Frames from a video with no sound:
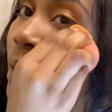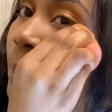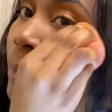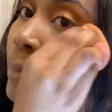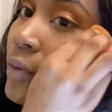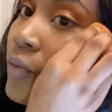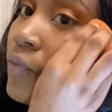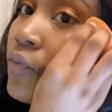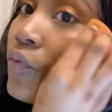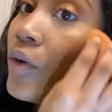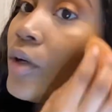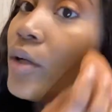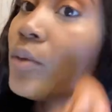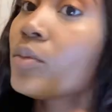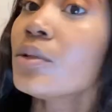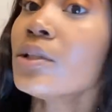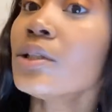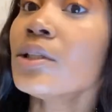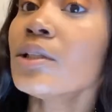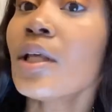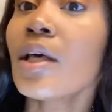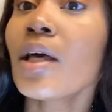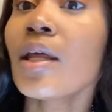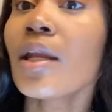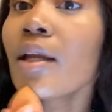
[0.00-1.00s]
Before we
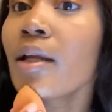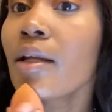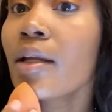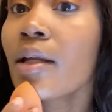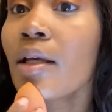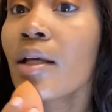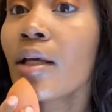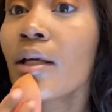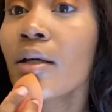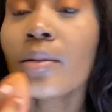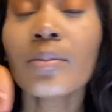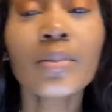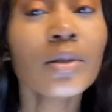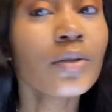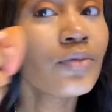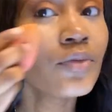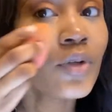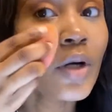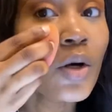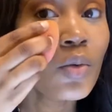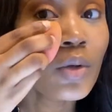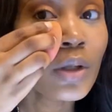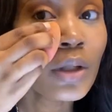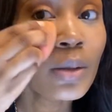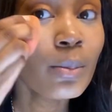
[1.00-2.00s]
set it,
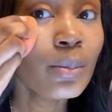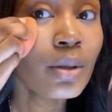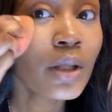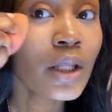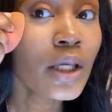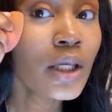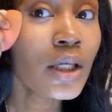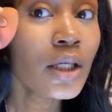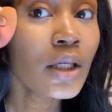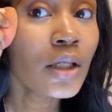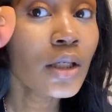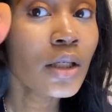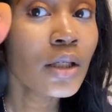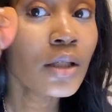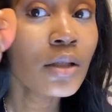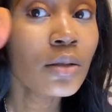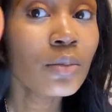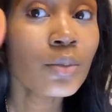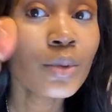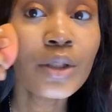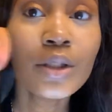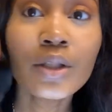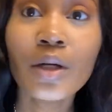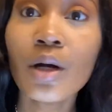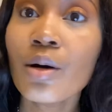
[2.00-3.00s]
before we blink it,
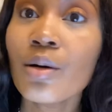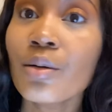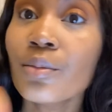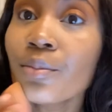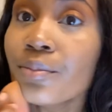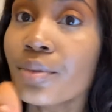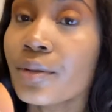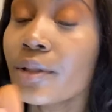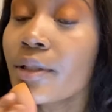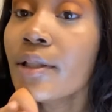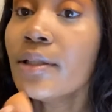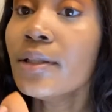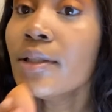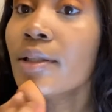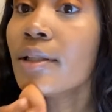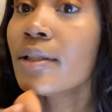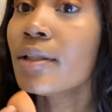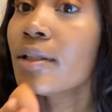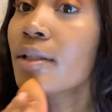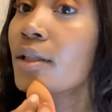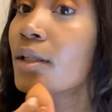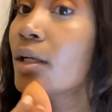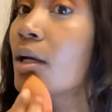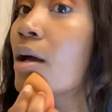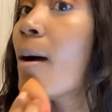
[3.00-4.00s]
we gon' blend
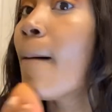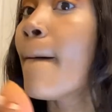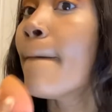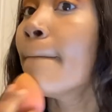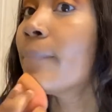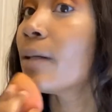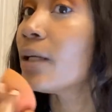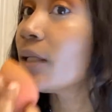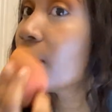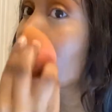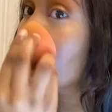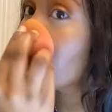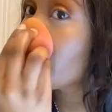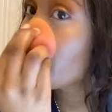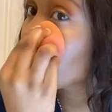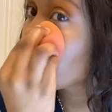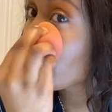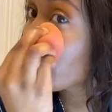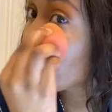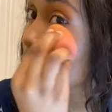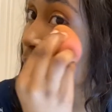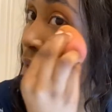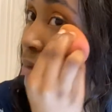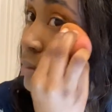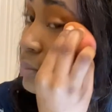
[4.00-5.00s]
it.
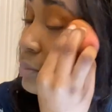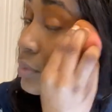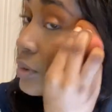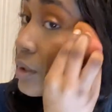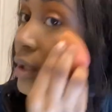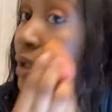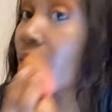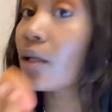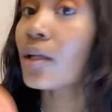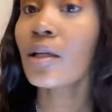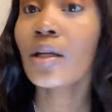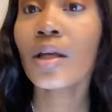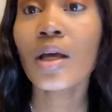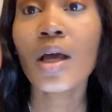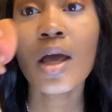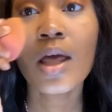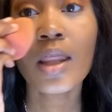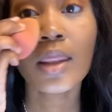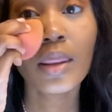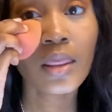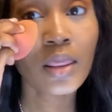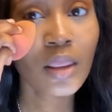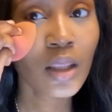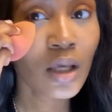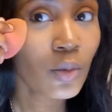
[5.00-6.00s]
And
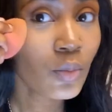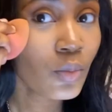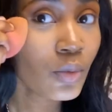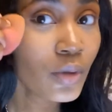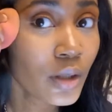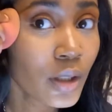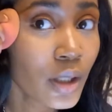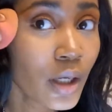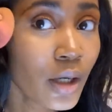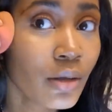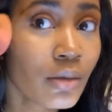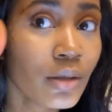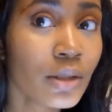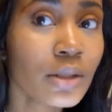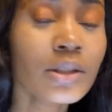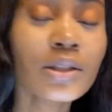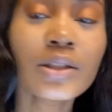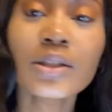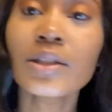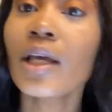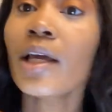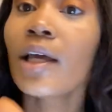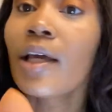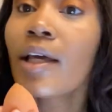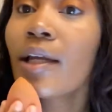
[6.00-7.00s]
then we gonna
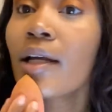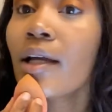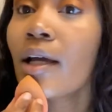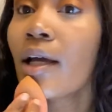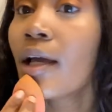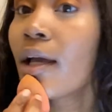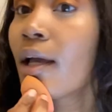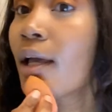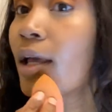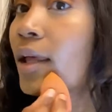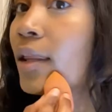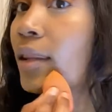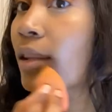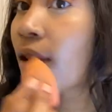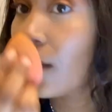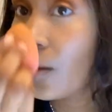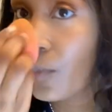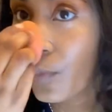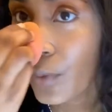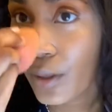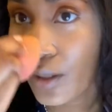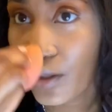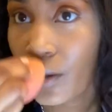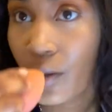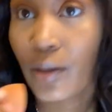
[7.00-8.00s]
set, then
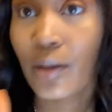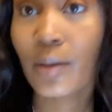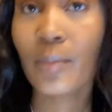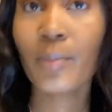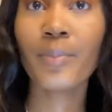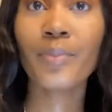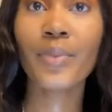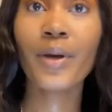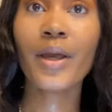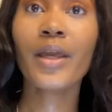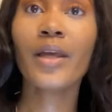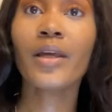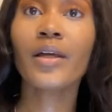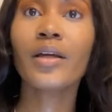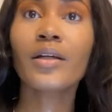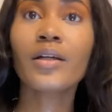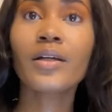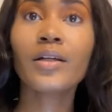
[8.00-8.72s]
we gonna bake.